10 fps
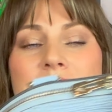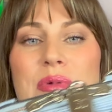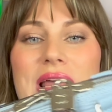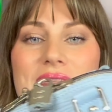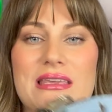
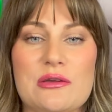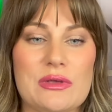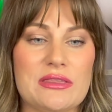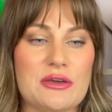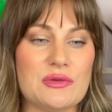but I think
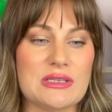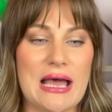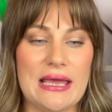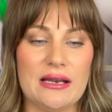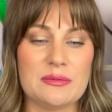with those
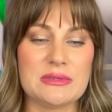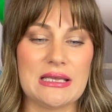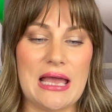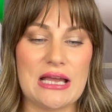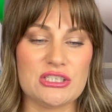items, it
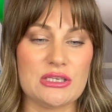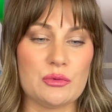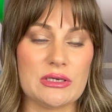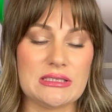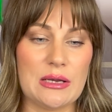actually
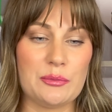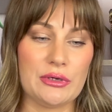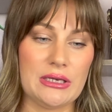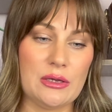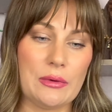works out
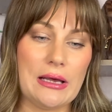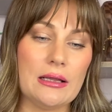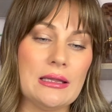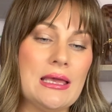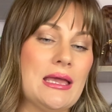pretty
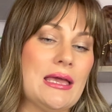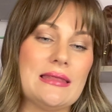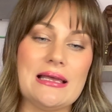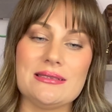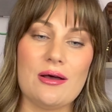well. And
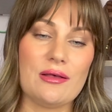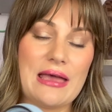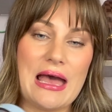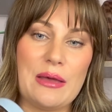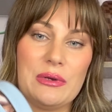that's all
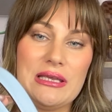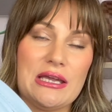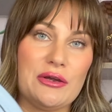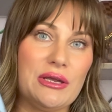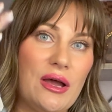that I would
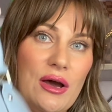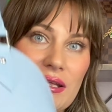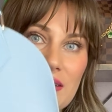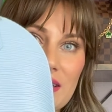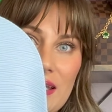carry on
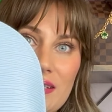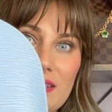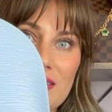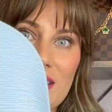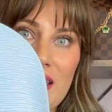a
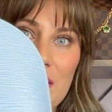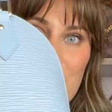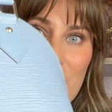day-to-day -day